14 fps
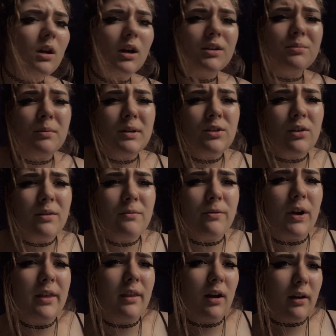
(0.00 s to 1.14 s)
should probably try and
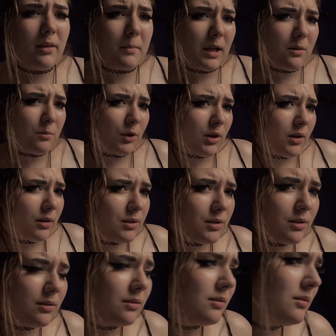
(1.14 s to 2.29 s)
find that other paintbrush